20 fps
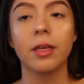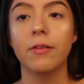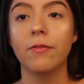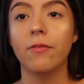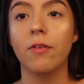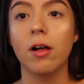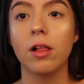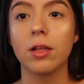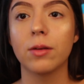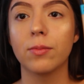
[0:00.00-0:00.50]

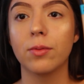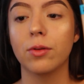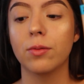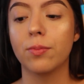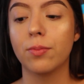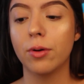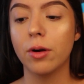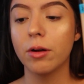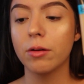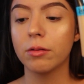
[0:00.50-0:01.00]
Infallible
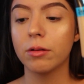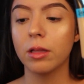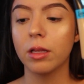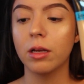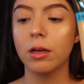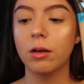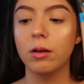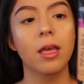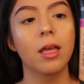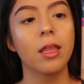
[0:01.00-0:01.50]
Pro
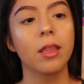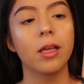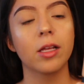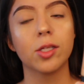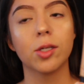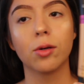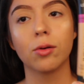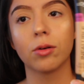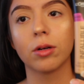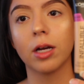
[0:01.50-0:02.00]
Glow, the
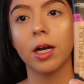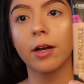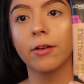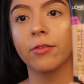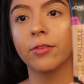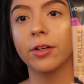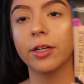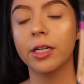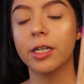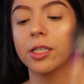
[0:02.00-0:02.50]
Total
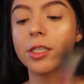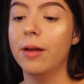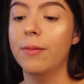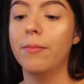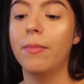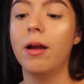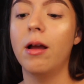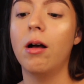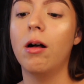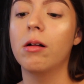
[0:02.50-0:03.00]
Coverage.
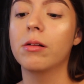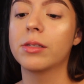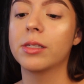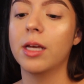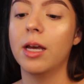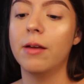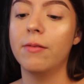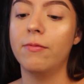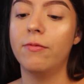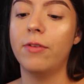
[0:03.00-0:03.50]
My
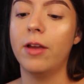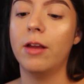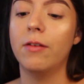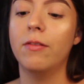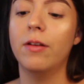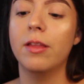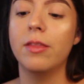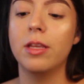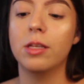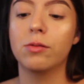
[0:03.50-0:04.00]
all-time
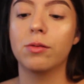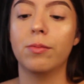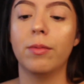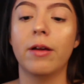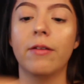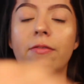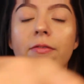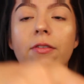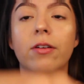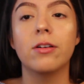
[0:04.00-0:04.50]
favorite. These were
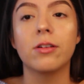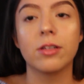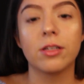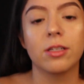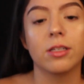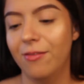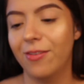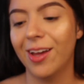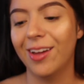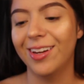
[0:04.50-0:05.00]
my
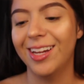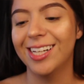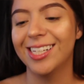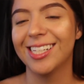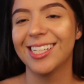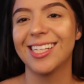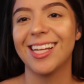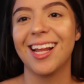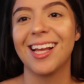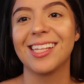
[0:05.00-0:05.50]
first
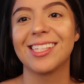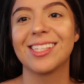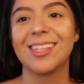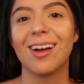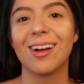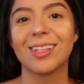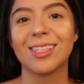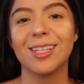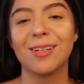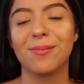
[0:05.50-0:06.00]
foundations that I
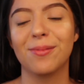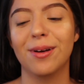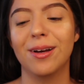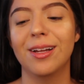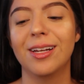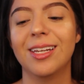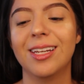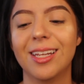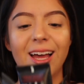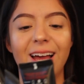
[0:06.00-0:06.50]
stocked up
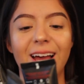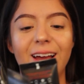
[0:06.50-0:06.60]
on.